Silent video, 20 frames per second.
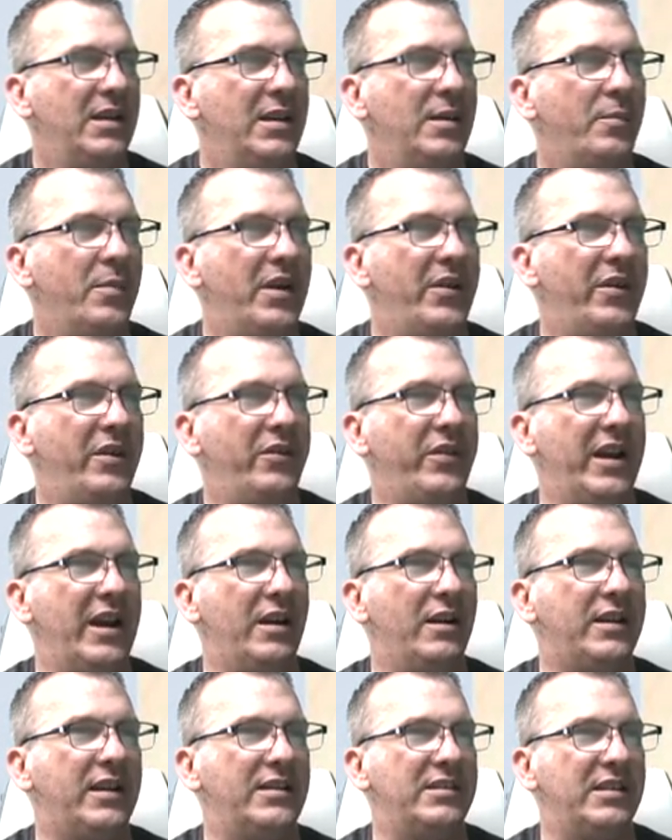but they're there
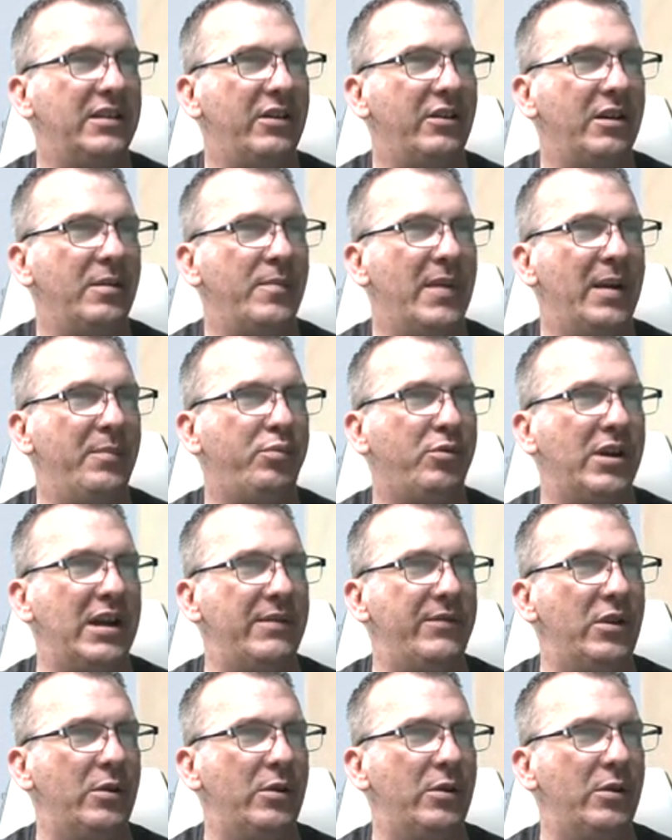because they're in my preview